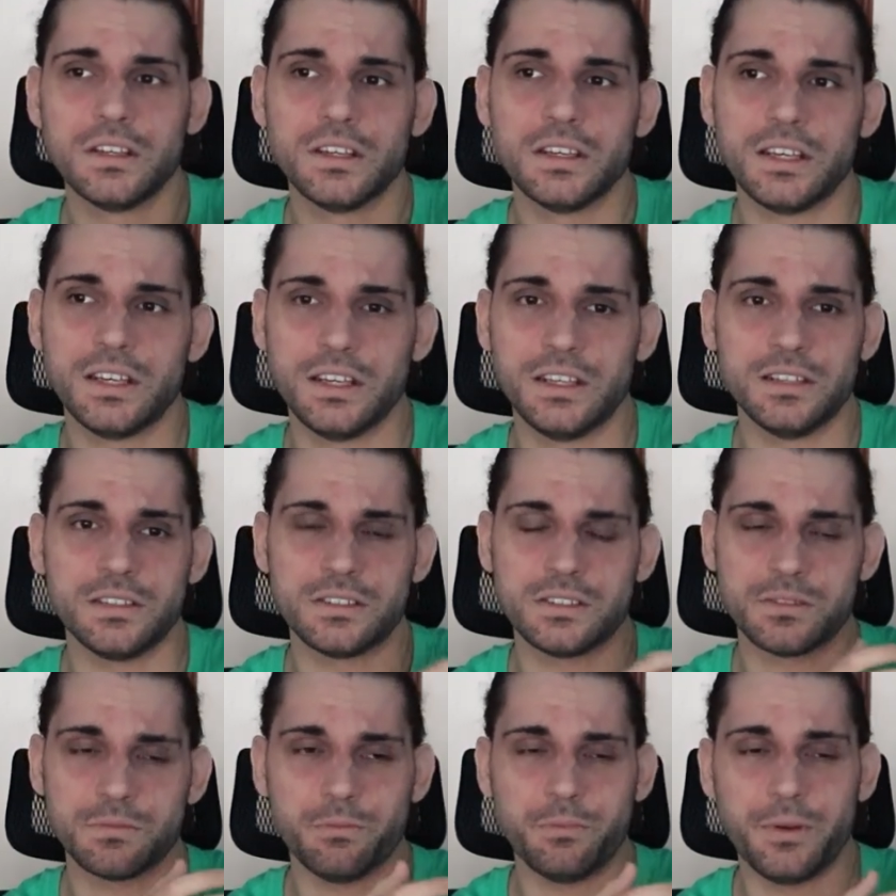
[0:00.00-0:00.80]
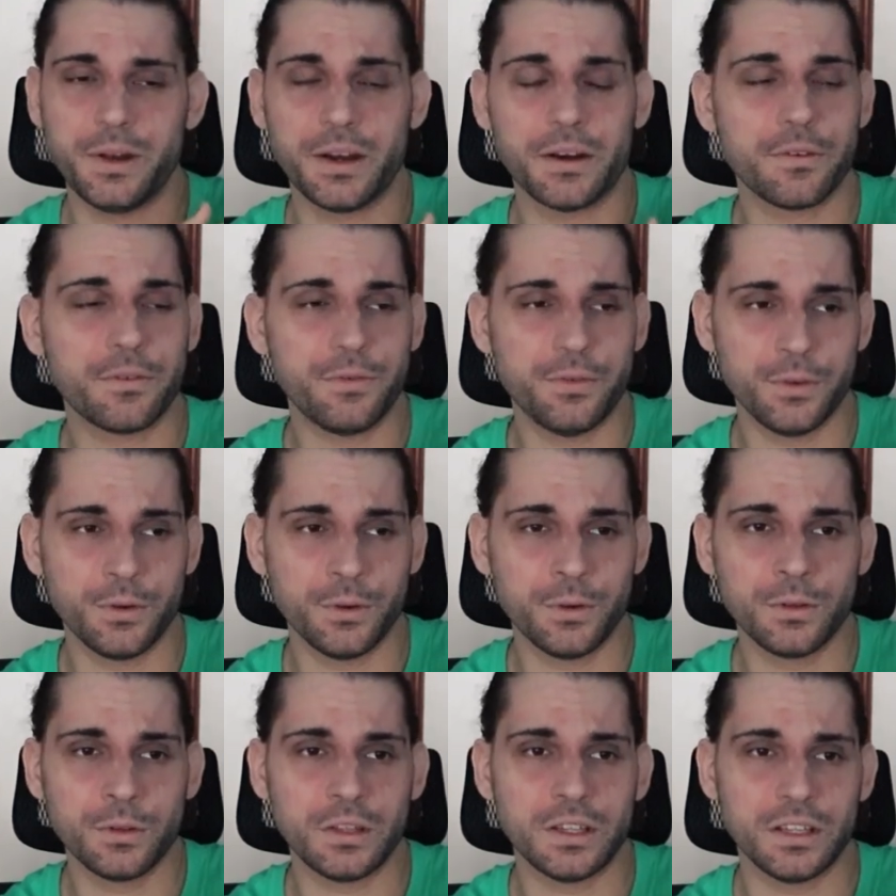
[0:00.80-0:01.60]
he's
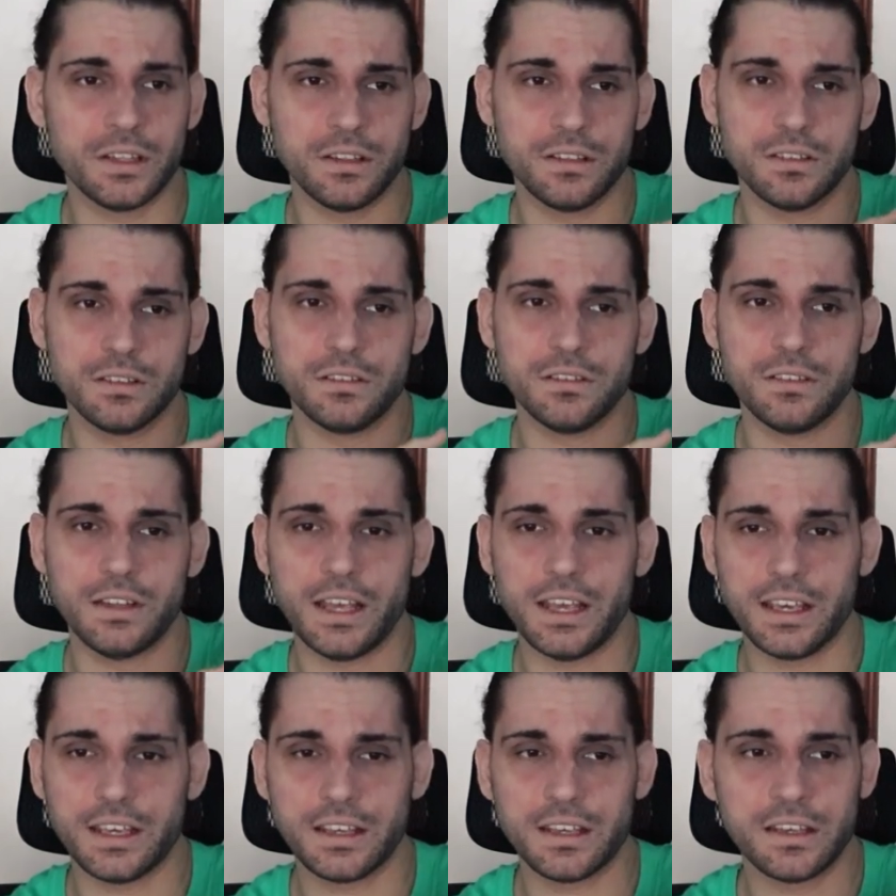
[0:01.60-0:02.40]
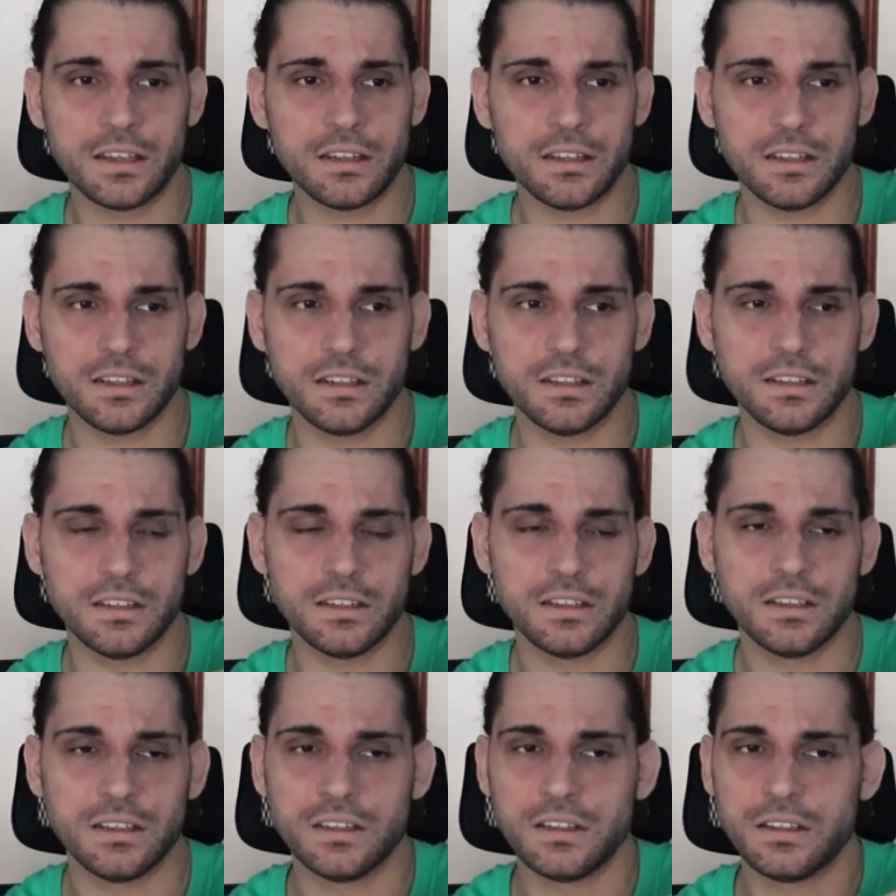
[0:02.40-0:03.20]
barefoot and naked,
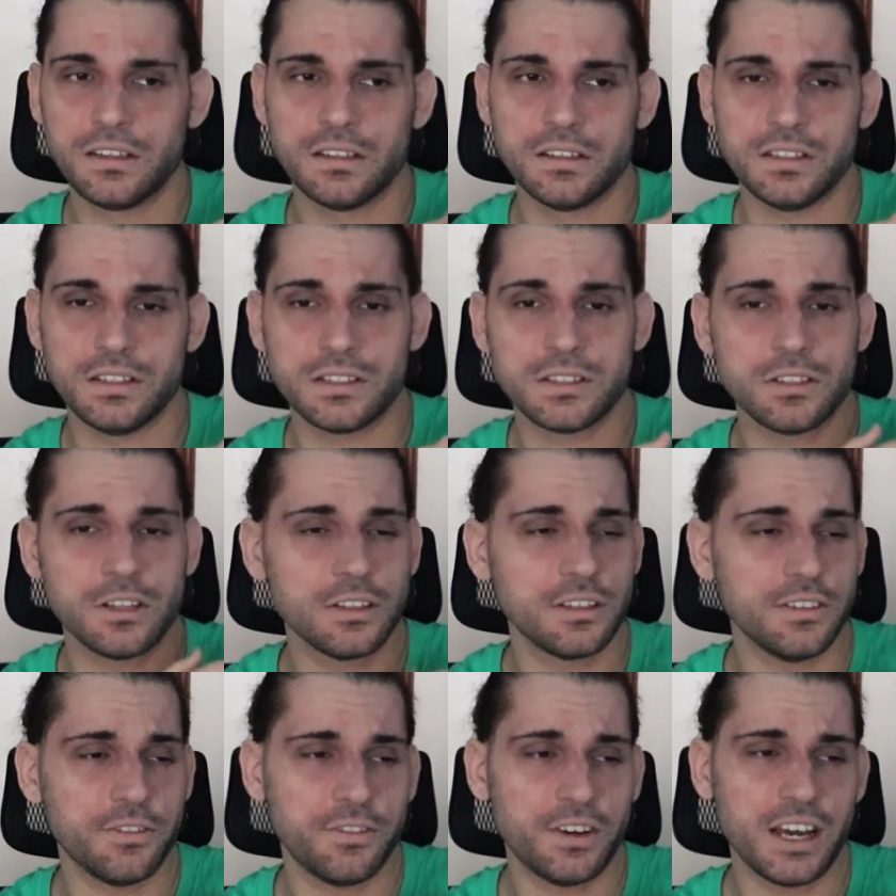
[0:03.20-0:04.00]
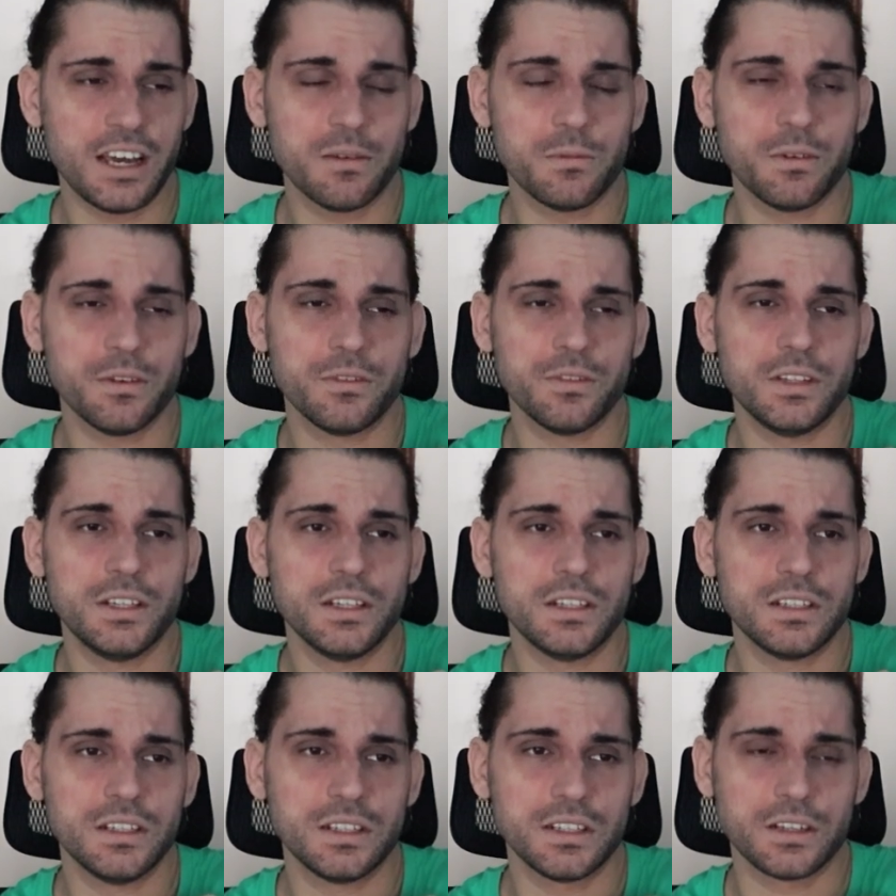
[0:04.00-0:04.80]
and this is not the vibe of
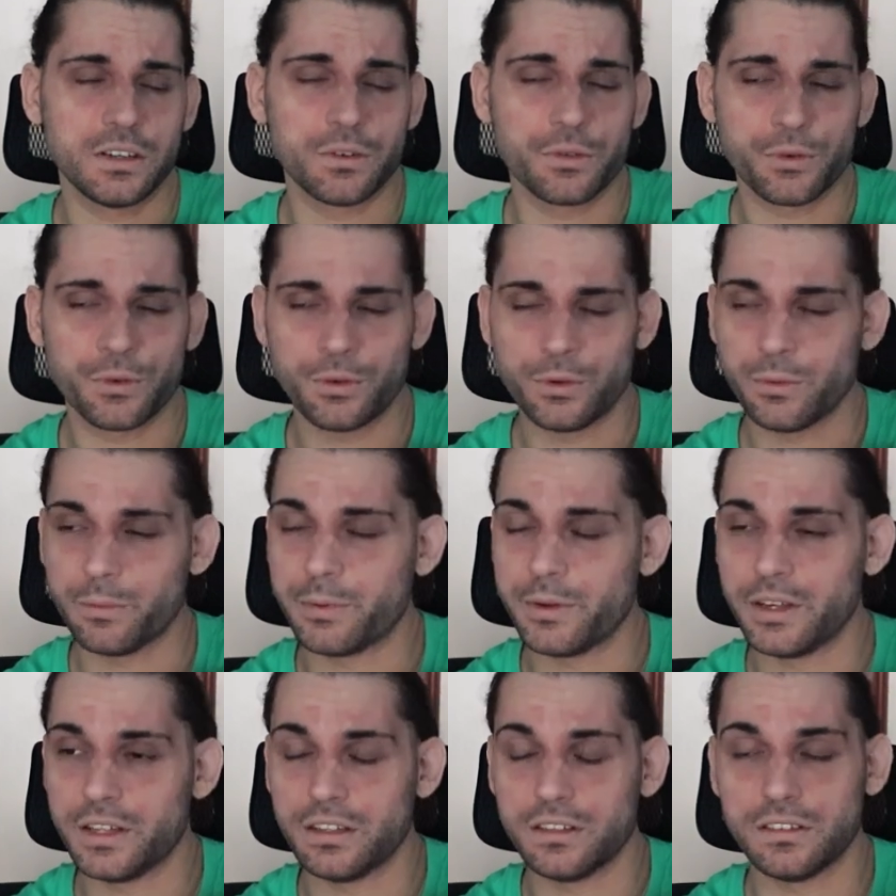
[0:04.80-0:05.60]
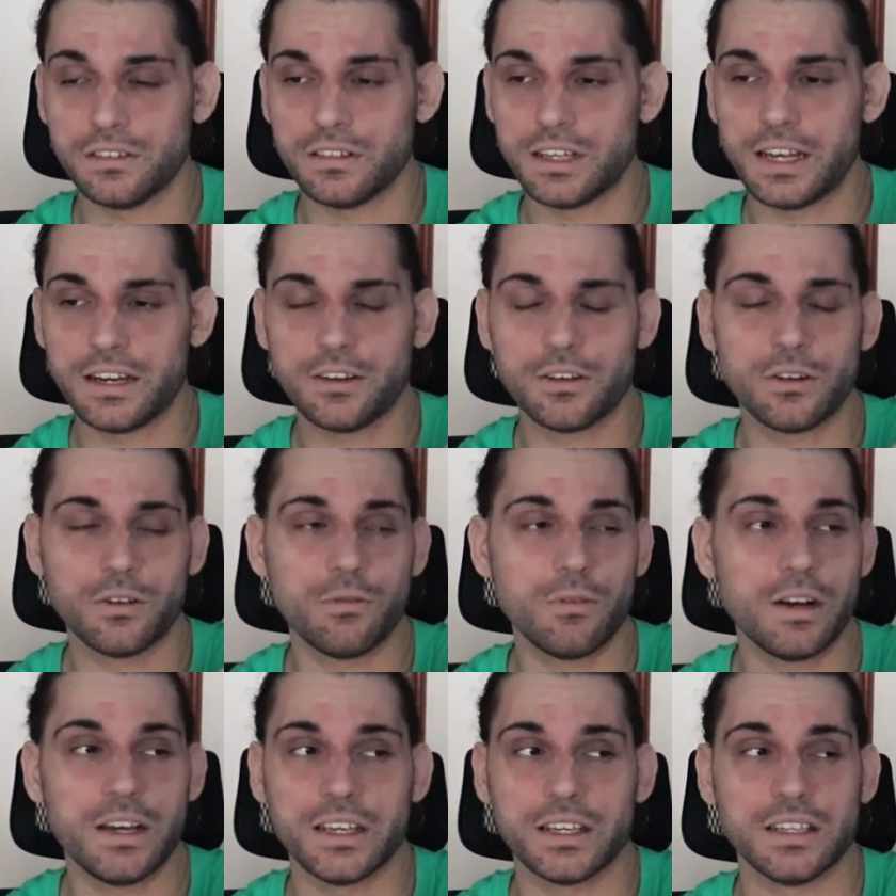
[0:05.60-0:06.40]
the group, and I don't know
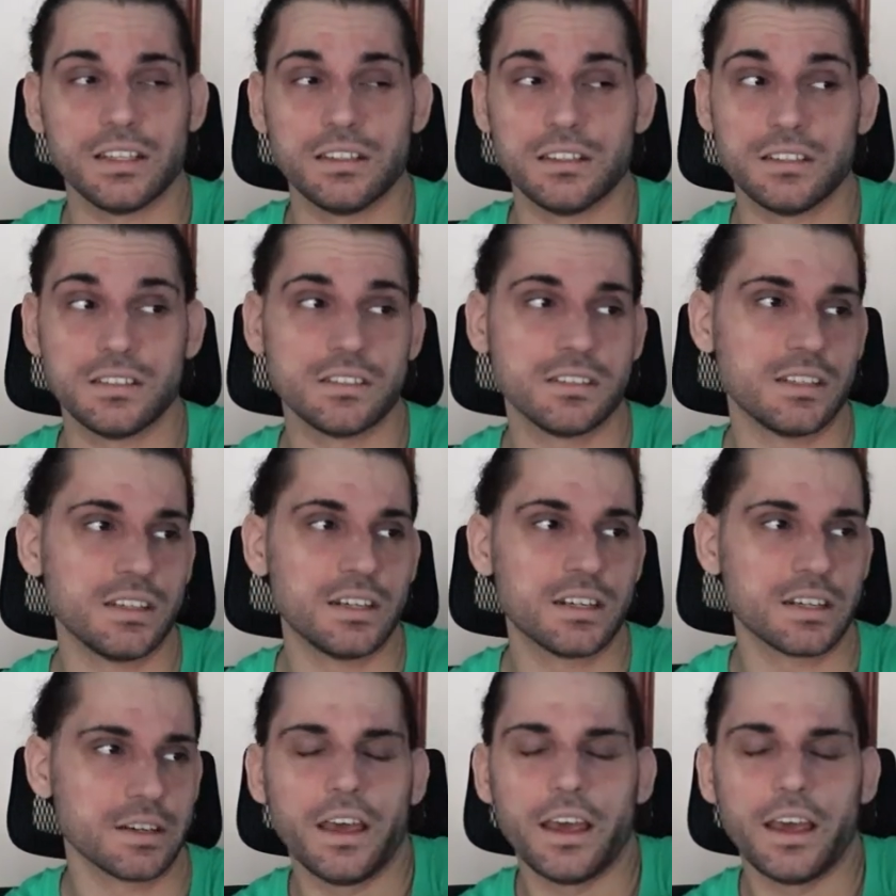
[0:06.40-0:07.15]
why he is there.